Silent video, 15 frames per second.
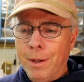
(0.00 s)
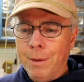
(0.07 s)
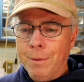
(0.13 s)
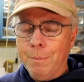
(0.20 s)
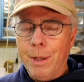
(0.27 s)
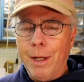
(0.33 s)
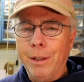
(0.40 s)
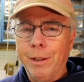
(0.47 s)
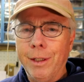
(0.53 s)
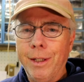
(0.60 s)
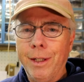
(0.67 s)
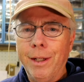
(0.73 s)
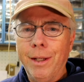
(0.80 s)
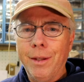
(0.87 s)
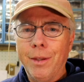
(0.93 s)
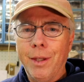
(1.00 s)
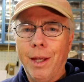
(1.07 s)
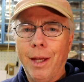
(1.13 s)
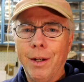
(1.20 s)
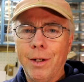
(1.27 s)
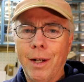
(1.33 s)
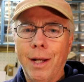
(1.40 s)
Mainly
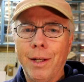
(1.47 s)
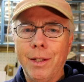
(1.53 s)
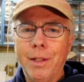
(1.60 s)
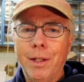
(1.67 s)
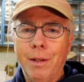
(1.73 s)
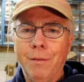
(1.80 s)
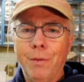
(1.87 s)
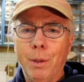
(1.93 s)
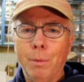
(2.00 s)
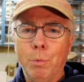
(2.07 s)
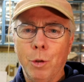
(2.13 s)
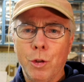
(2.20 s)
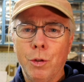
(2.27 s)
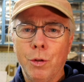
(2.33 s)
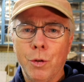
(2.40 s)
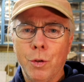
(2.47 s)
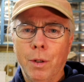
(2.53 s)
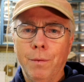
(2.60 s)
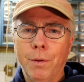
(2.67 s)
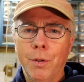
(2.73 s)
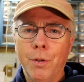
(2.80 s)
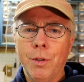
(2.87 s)
that I can give them personal
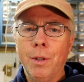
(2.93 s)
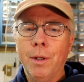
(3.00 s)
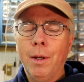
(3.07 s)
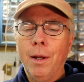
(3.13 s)
service,